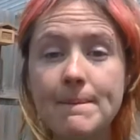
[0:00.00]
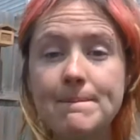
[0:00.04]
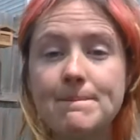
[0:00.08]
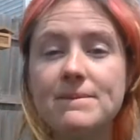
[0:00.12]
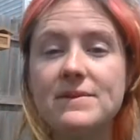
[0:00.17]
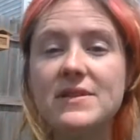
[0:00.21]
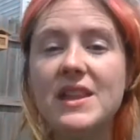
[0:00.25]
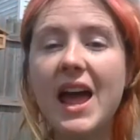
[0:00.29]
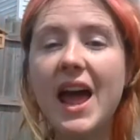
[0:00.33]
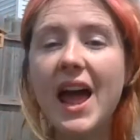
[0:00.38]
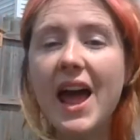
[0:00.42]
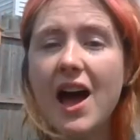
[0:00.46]

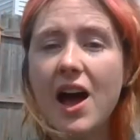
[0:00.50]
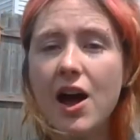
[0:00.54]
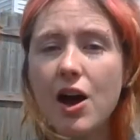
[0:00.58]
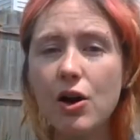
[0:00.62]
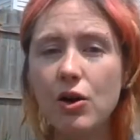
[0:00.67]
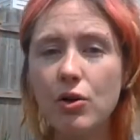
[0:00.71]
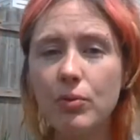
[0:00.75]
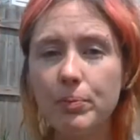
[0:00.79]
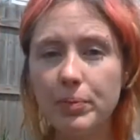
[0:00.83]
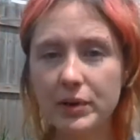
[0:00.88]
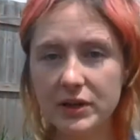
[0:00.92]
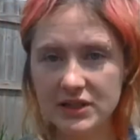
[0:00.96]

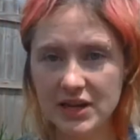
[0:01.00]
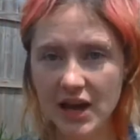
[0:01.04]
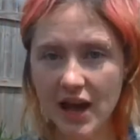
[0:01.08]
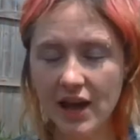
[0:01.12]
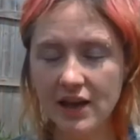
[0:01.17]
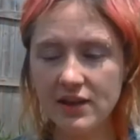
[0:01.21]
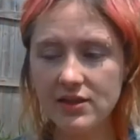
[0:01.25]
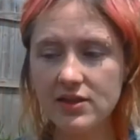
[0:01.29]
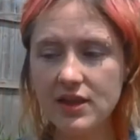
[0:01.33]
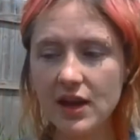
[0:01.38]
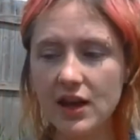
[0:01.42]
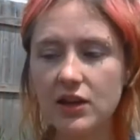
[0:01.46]
Now,
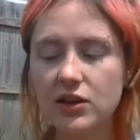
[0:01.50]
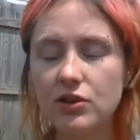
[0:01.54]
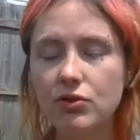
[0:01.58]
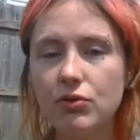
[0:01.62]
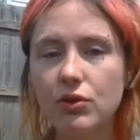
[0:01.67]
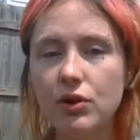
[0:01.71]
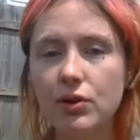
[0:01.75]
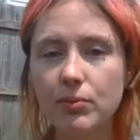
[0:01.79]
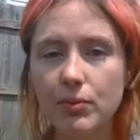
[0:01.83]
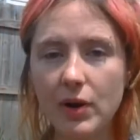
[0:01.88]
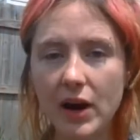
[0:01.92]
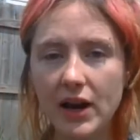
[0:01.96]
pretend that
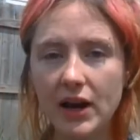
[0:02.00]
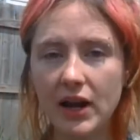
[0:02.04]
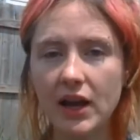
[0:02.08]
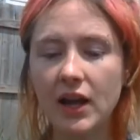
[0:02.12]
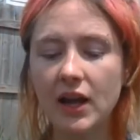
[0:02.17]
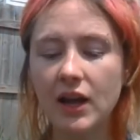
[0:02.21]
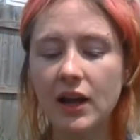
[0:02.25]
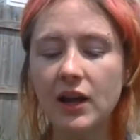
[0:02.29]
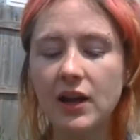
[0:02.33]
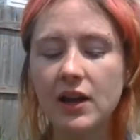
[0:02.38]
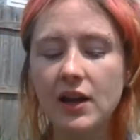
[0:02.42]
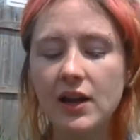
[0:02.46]
you're
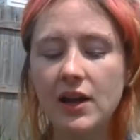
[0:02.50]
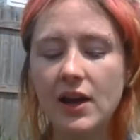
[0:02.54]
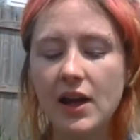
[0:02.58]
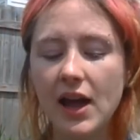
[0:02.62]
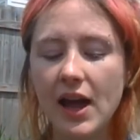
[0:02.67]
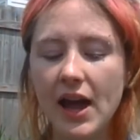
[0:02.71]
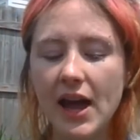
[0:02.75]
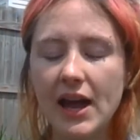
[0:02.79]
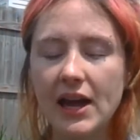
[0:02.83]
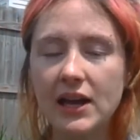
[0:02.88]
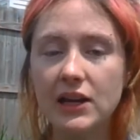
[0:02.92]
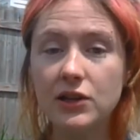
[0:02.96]
writing
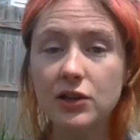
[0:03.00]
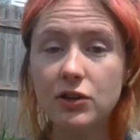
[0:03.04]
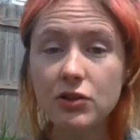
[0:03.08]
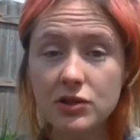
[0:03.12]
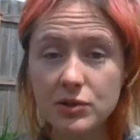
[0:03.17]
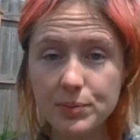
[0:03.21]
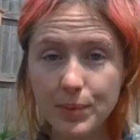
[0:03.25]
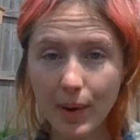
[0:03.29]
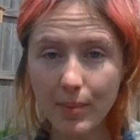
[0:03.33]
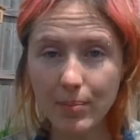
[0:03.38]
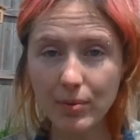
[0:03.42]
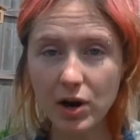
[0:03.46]
a
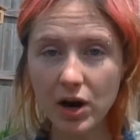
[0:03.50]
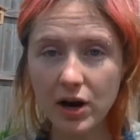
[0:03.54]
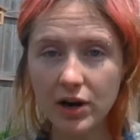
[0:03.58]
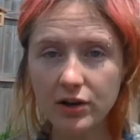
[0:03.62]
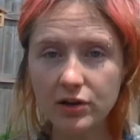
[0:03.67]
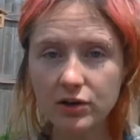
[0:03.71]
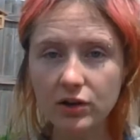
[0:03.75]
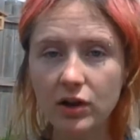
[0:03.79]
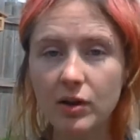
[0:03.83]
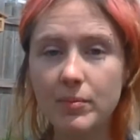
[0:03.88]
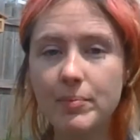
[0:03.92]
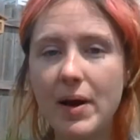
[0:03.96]
newspaper
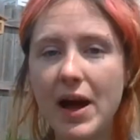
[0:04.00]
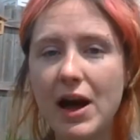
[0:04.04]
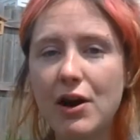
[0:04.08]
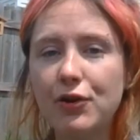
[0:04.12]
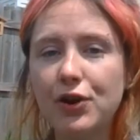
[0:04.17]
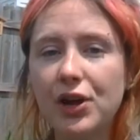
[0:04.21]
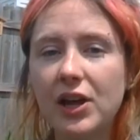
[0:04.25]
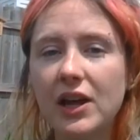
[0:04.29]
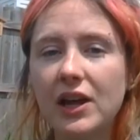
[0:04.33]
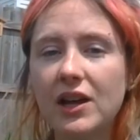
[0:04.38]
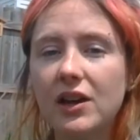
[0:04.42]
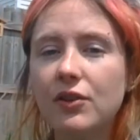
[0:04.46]
article about
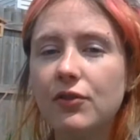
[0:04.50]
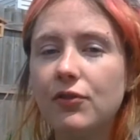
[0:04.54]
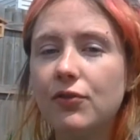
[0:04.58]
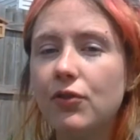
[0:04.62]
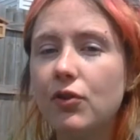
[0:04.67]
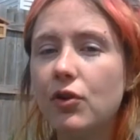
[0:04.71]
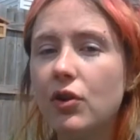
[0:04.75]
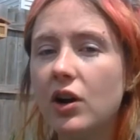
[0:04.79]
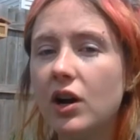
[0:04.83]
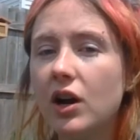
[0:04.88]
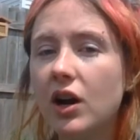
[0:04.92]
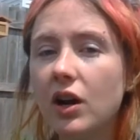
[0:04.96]
it
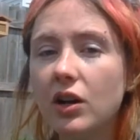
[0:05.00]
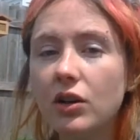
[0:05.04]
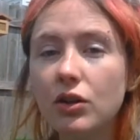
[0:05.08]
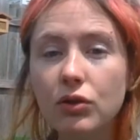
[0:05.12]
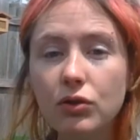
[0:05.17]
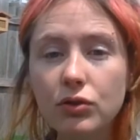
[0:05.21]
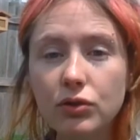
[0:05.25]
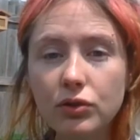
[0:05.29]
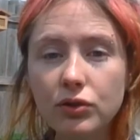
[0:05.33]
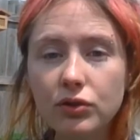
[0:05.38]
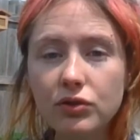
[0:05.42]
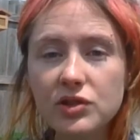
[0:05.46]
for a
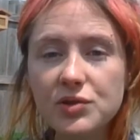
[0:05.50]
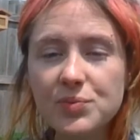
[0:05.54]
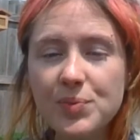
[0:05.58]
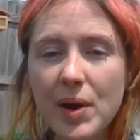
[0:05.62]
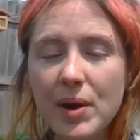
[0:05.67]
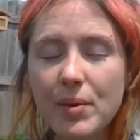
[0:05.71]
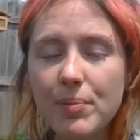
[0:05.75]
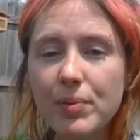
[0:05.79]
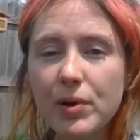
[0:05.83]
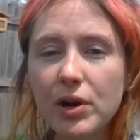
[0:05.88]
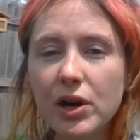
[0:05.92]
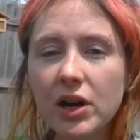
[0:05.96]
local
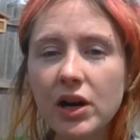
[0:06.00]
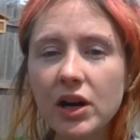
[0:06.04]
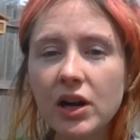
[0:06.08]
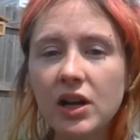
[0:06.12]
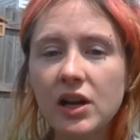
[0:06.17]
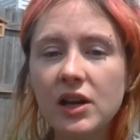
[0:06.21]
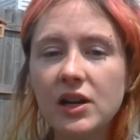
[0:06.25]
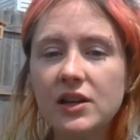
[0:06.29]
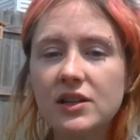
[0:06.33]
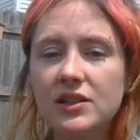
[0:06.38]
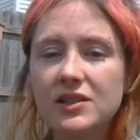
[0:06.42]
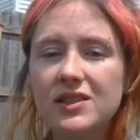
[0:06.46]
newspaper
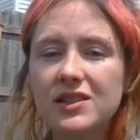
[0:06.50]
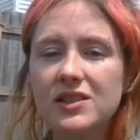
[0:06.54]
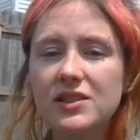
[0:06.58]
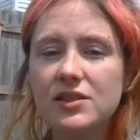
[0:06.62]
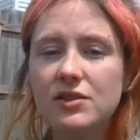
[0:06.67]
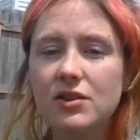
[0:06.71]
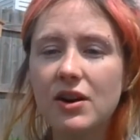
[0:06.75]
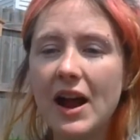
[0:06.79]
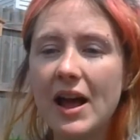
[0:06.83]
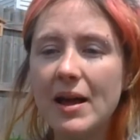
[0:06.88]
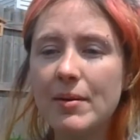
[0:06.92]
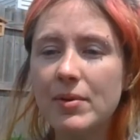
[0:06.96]

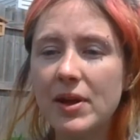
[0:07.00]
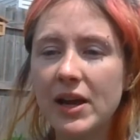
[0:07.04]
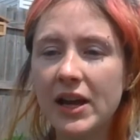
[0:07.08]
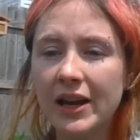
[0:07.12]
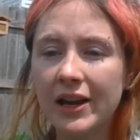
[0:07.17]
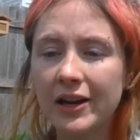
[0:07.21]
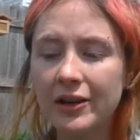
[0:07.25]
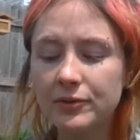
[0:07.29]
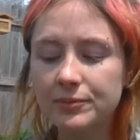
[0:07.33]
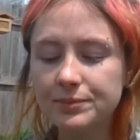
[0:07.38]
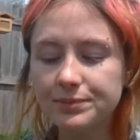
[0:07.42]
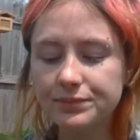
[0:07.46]

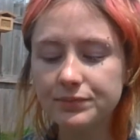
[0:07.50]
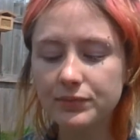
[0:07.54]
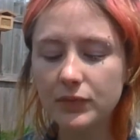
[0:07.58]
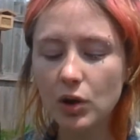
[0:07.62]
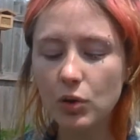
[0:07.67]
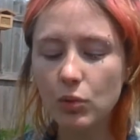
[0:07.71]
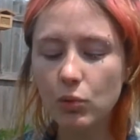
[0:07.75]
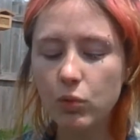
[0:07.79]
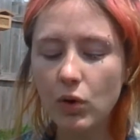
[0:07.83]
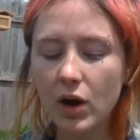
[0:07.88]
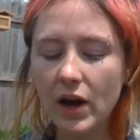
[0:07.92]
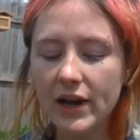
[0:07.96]
describing
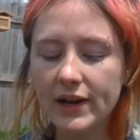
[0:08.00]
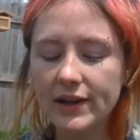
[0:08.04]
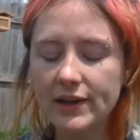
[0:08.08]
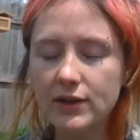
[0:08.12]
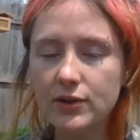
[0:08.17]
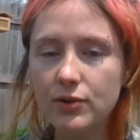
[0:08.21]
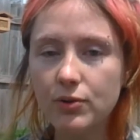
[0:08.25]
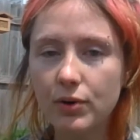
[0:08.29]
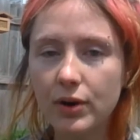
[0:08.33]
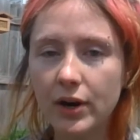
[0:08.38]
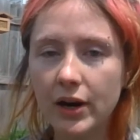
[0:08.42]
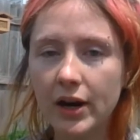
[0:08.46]
what
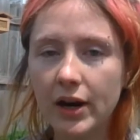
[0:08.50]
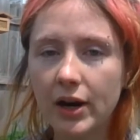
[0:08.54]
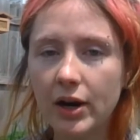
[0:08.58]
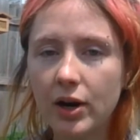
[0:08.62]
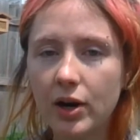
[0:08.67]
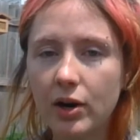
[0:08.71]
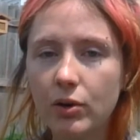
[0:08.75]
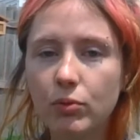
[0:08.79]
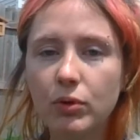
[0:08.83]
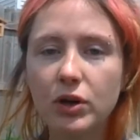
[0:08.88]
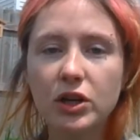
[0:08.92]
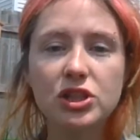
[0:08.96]

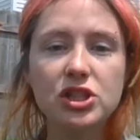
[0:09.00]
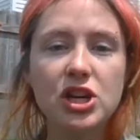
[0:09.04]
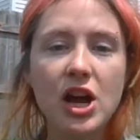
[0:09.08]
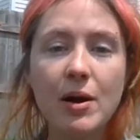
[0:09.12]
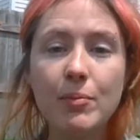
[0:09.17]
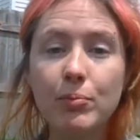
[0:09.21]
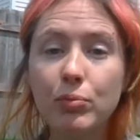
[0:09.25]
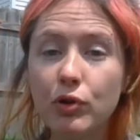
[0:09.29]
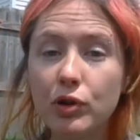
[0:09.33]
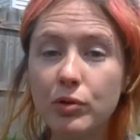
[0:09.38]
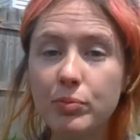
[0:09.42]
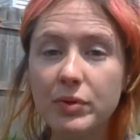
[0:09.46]
your workshop
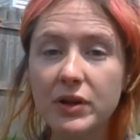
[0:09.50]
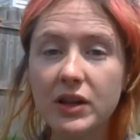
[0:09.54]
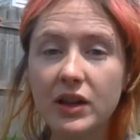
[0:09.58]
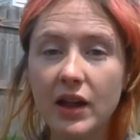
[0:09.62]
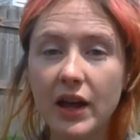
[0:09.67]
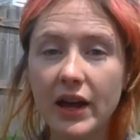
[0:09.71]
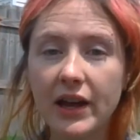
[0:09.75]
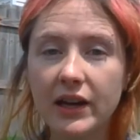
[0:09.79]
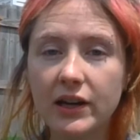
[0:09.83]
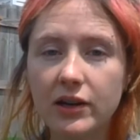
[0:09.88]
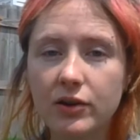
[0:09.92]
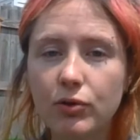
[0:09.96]
would be
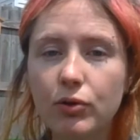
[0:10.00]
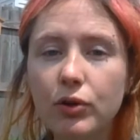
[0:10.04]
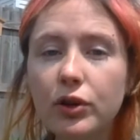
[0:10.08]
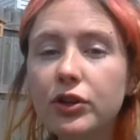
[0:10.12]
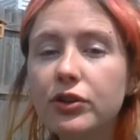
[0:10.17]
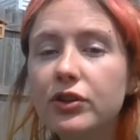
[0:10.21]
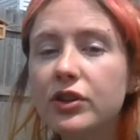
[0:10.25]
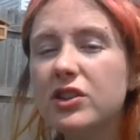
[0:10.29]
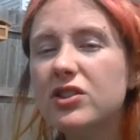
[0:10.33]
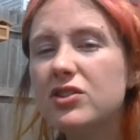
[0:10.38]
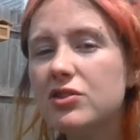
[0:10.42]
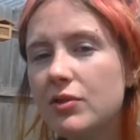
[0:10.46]
like. Or you
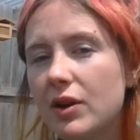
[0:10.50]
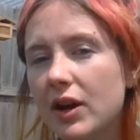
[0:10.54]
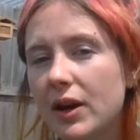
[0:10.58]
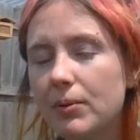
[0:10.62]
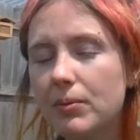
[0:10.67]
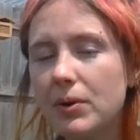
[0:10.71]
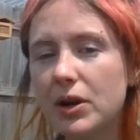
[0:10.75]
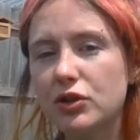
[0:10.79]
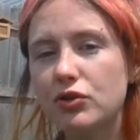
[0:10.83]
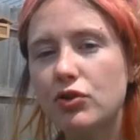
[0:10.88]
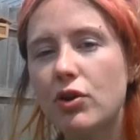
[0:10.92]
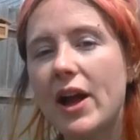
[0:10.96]
can do it
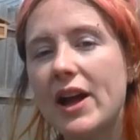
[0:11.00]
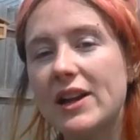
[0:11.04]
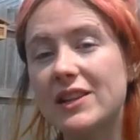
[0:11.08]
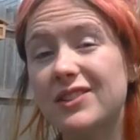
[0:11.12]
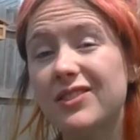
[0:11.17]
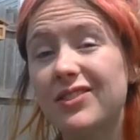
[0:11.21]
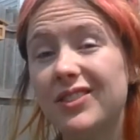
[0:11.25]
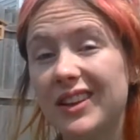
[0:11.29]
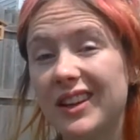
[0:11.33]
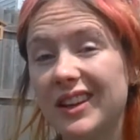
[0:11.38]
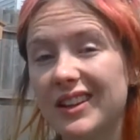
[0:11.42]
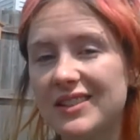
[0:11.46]

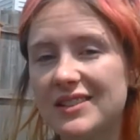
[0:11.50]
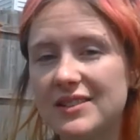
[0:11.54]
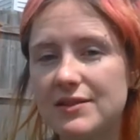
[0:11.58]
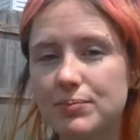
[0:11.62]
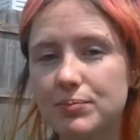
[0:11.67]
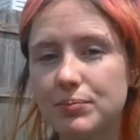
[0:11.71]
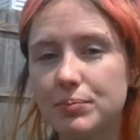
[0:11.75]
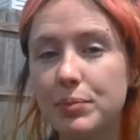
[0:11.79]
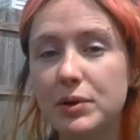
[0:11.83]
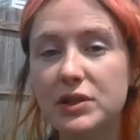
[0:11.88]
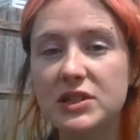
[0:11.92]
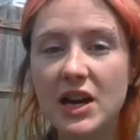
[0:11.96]
retroactively and
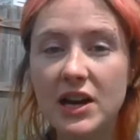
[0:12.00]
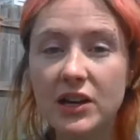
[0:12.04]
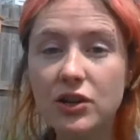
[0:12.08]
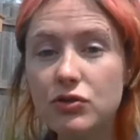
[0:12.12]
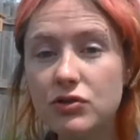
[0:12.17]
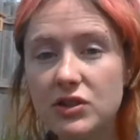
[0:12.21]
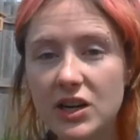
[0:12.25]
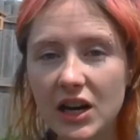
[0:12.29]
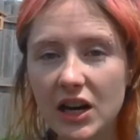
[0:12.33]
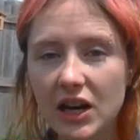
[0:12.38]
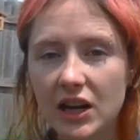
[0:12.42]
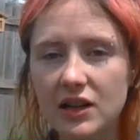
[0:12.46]
pretend you
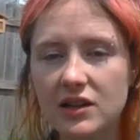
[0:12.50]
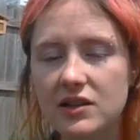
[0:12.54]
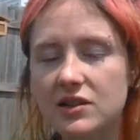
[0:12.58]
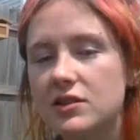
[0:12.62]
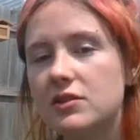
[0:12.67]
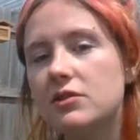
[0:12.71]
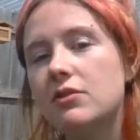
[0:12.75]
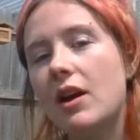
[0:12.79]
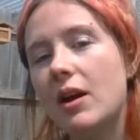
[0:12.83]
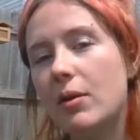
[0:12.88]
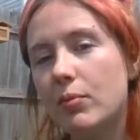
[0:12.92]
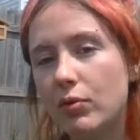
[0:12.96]
did it and
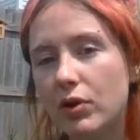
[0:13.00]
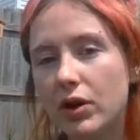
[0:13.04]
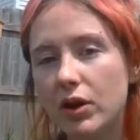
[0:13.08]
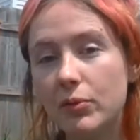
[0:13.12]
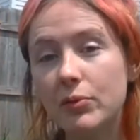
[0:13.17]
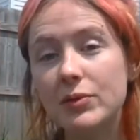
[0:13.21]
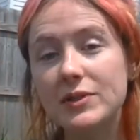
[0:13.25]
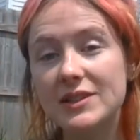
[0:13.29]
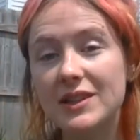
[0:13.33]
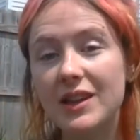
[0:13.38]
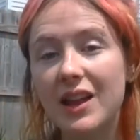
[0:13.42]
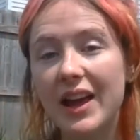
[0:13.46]
describe what it
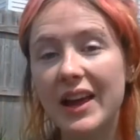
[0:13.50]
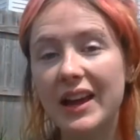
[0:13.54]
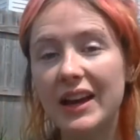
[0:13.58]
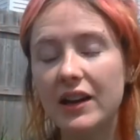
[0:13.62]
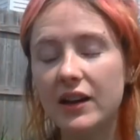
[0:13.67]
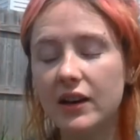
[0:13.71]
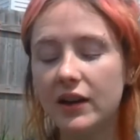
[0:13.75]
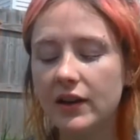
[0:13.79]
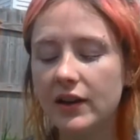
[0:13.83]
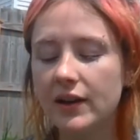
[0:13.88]
was like.